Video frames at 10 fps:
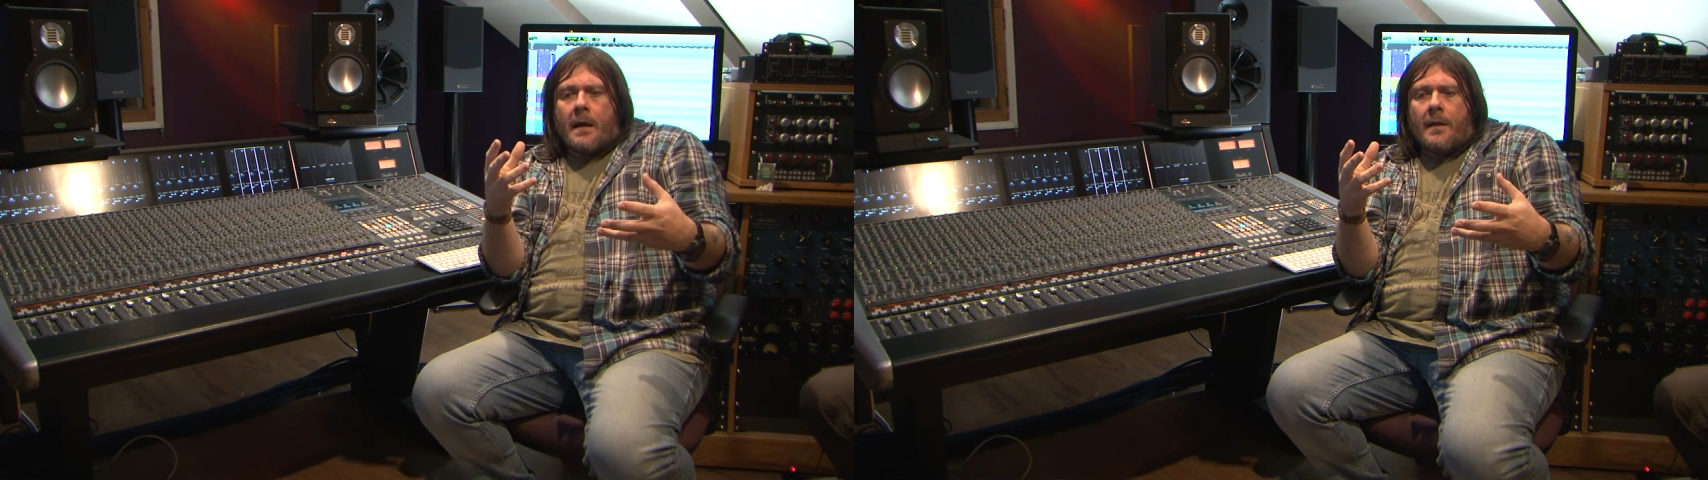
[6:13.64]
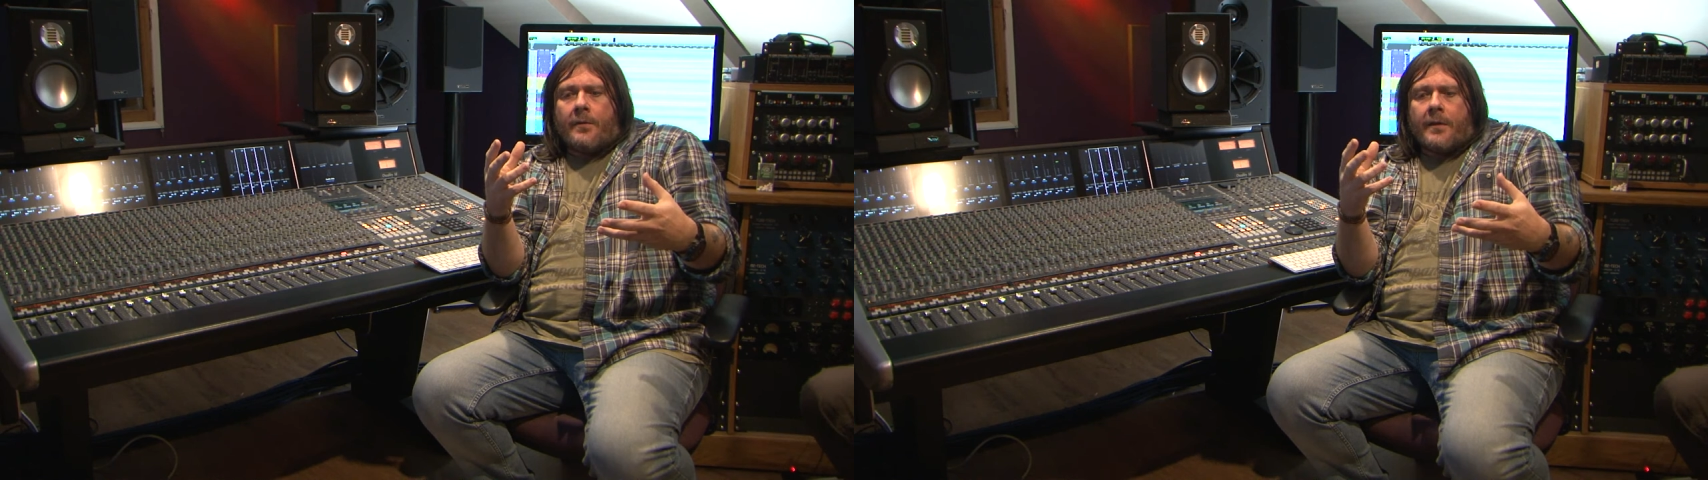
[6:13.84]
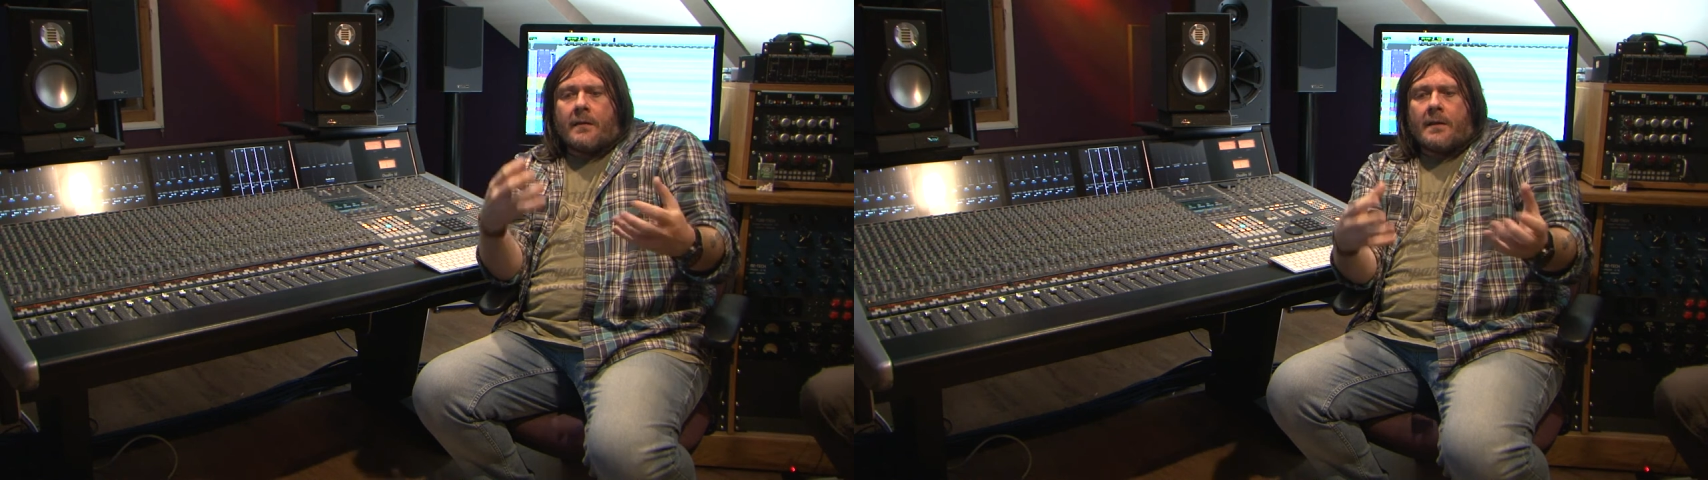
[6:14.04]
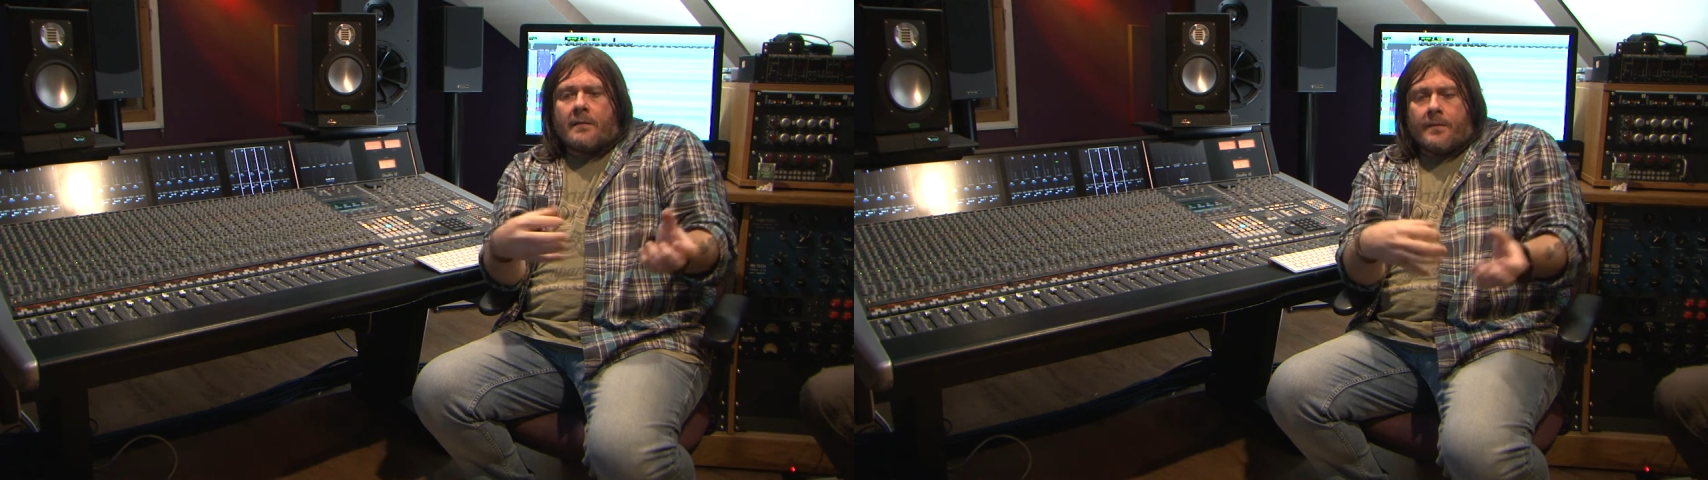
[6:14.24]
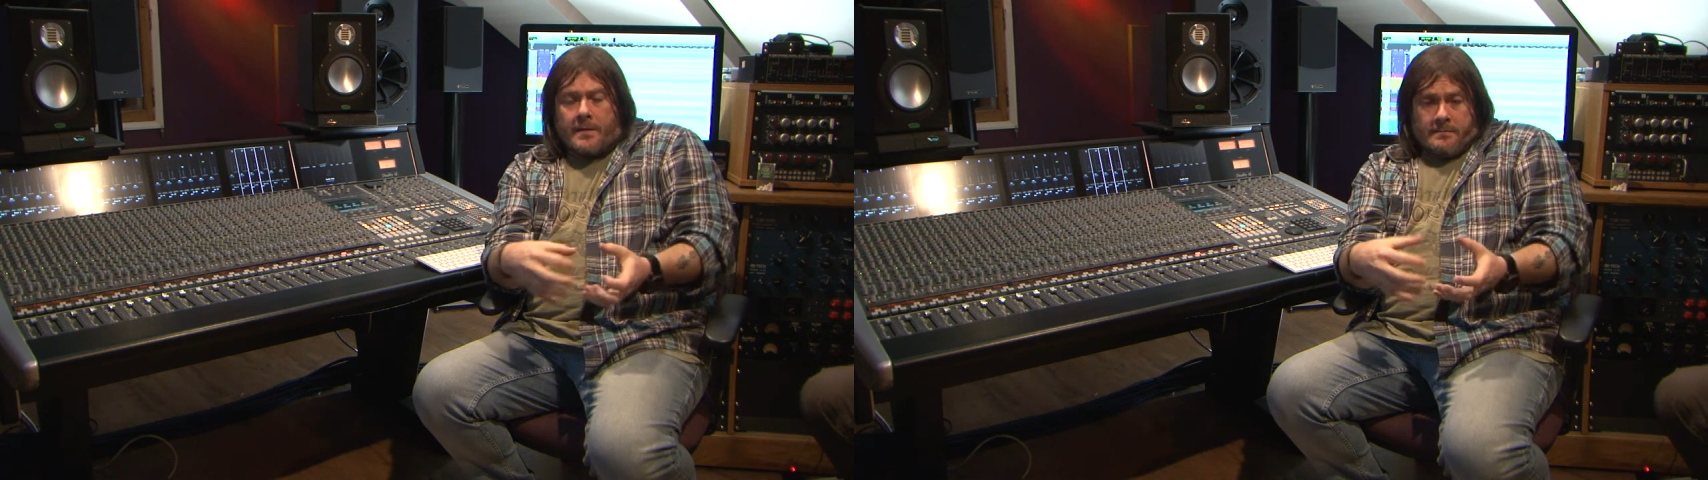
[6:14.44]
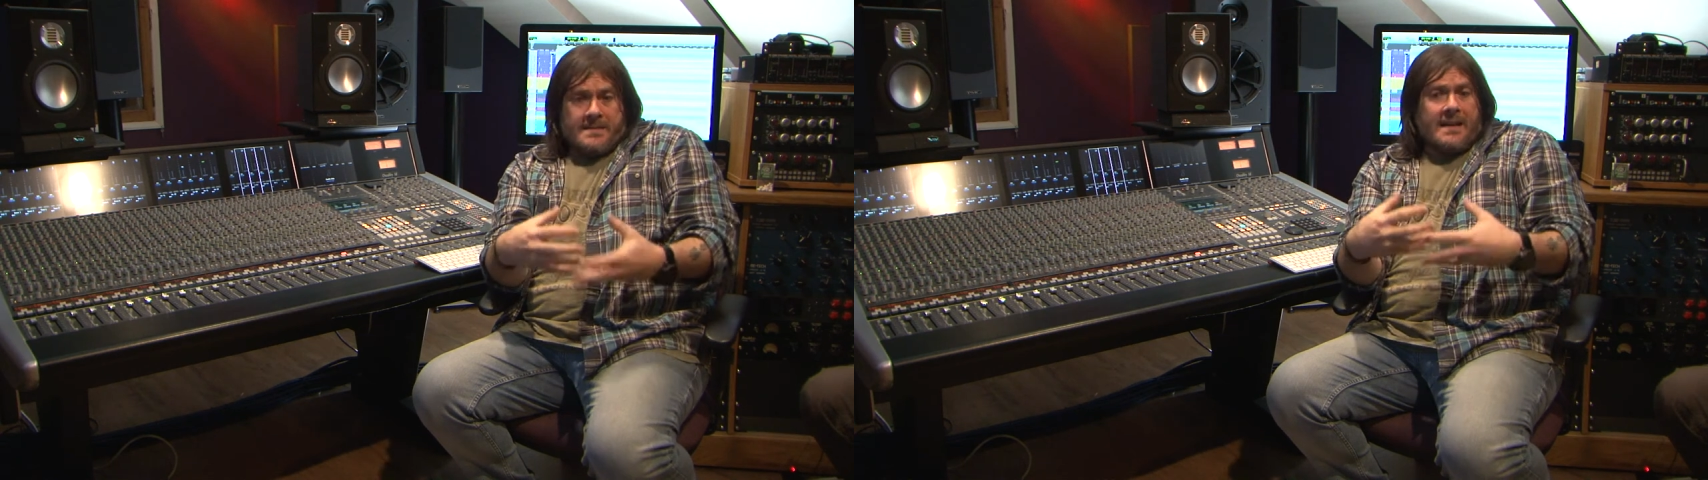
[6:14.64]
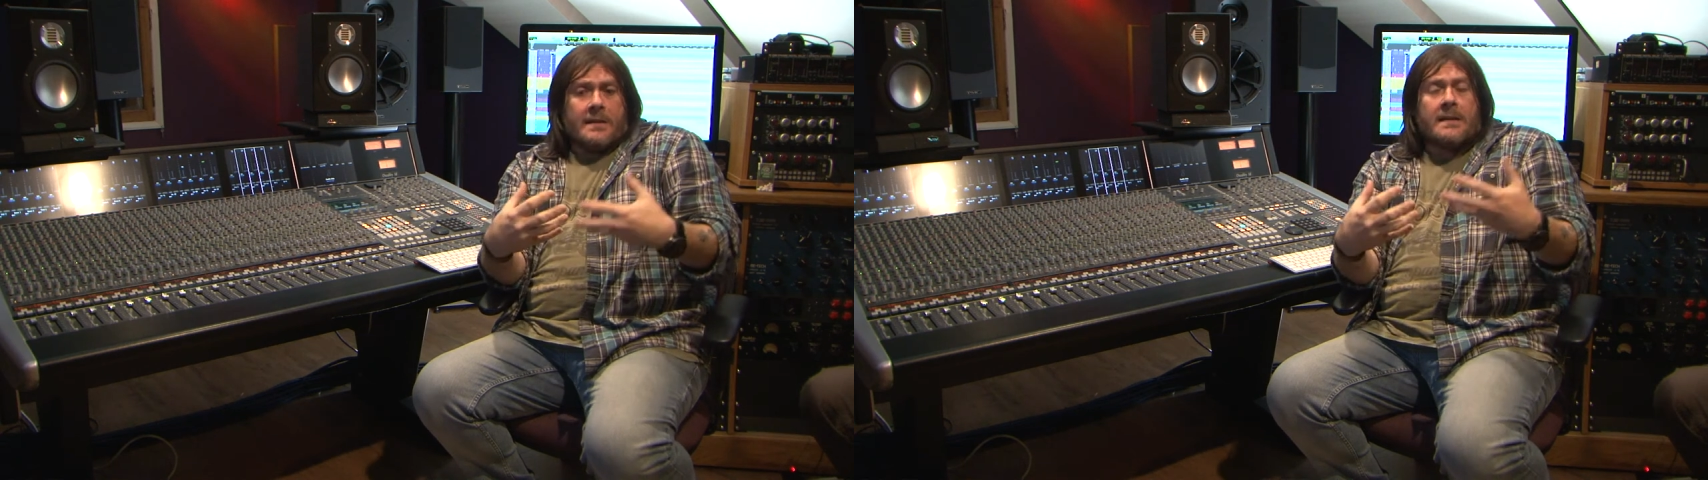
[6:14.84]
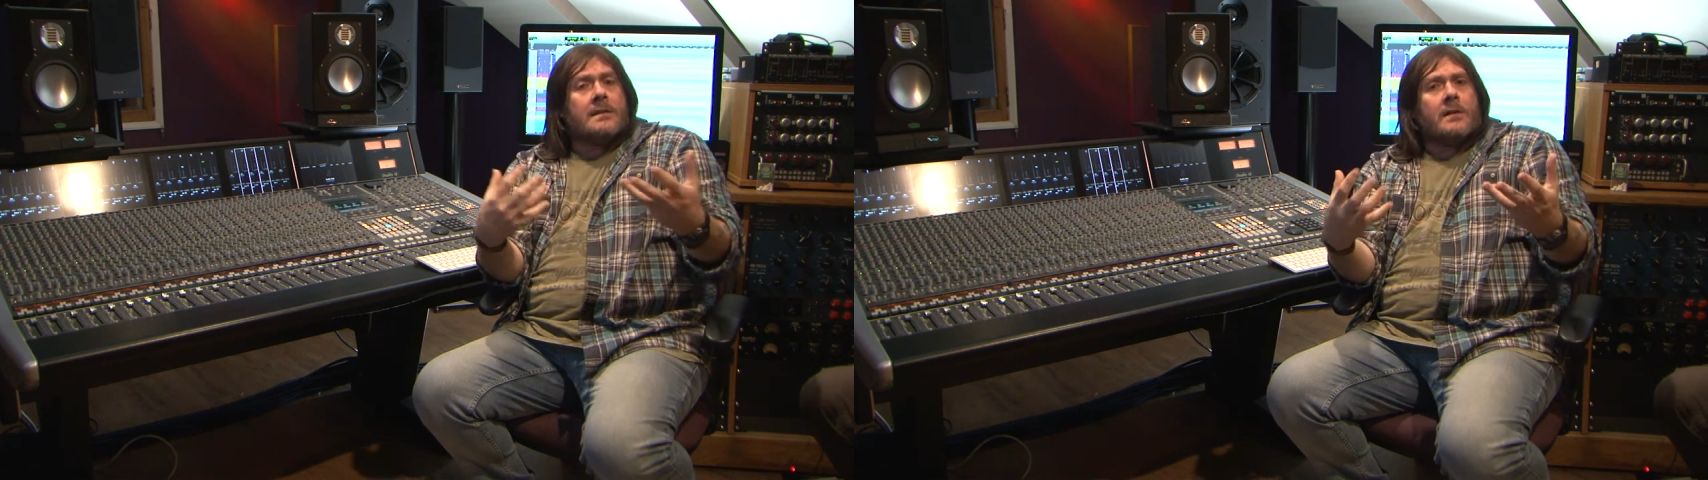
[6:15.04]
that say
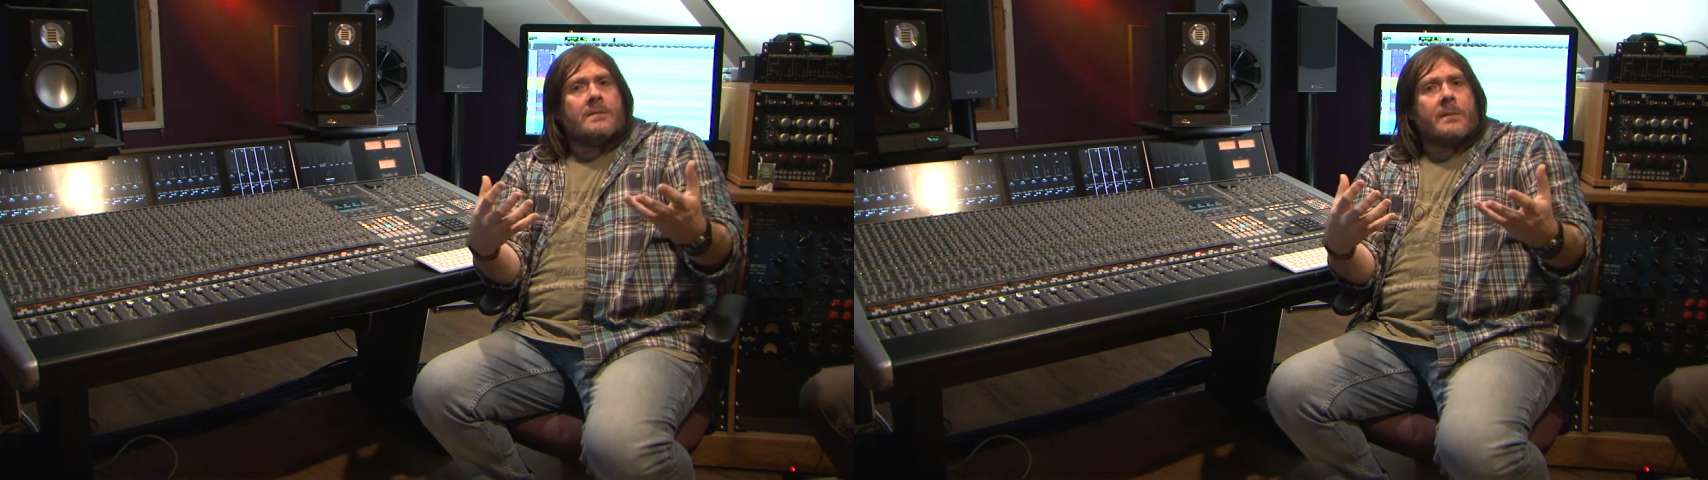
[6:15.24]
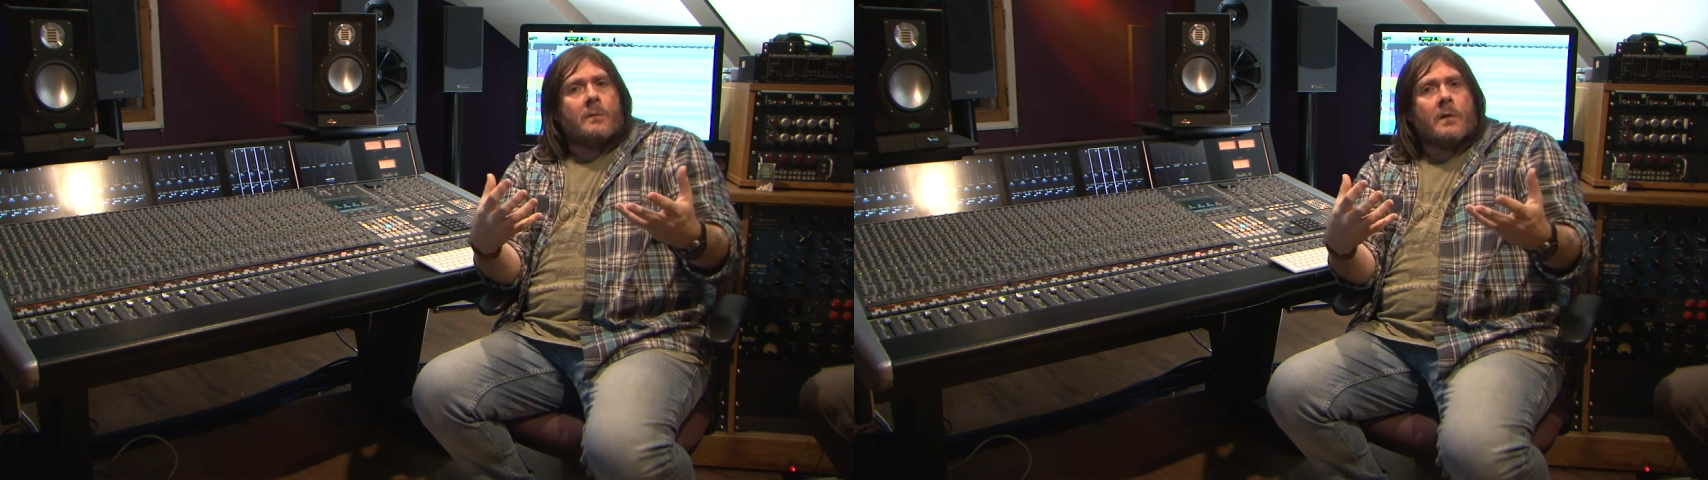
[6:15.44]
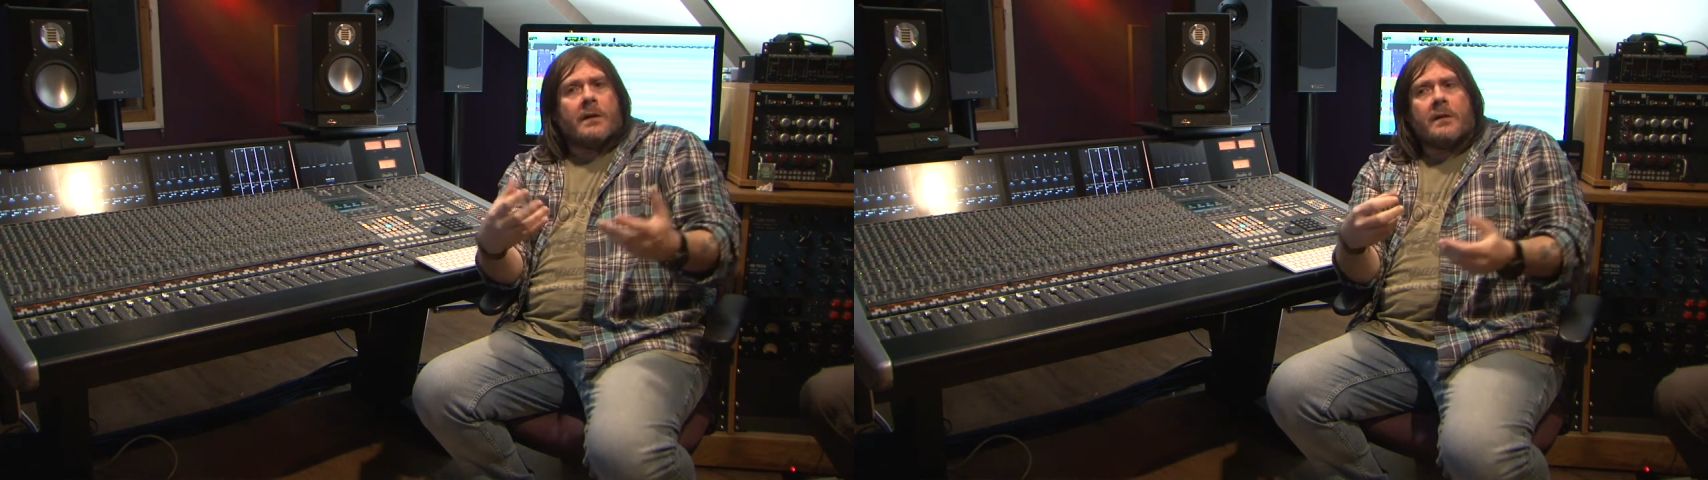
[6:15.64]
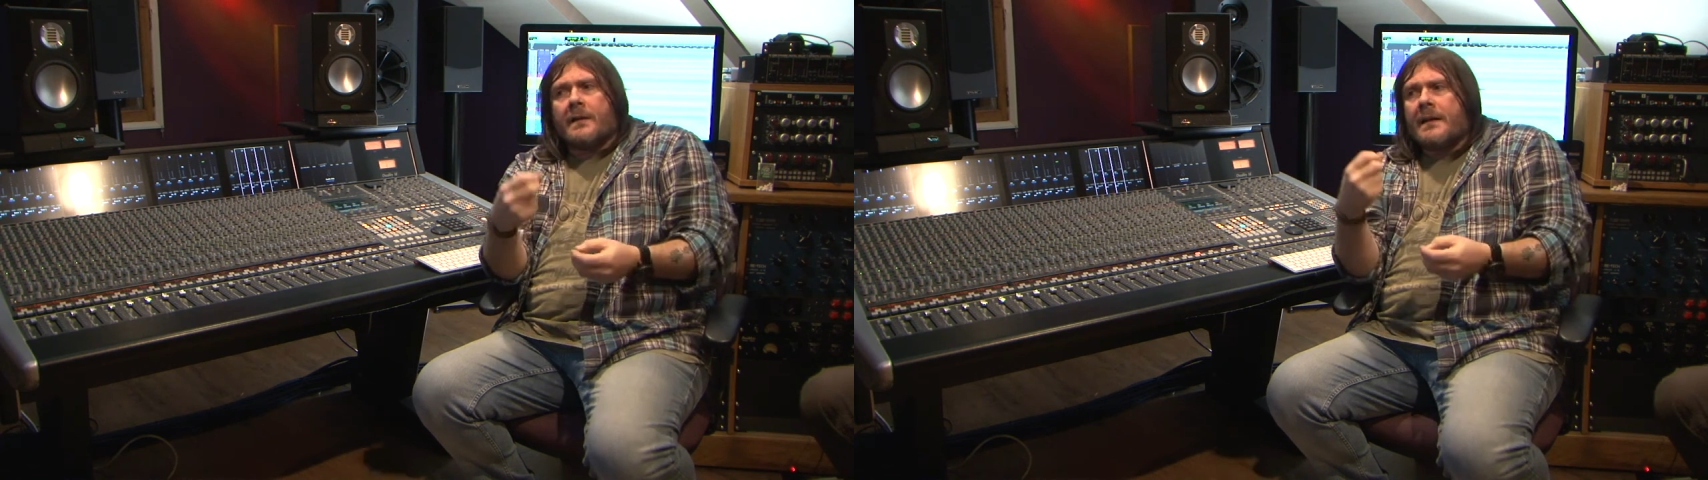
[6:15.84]
the guitarist's been working on.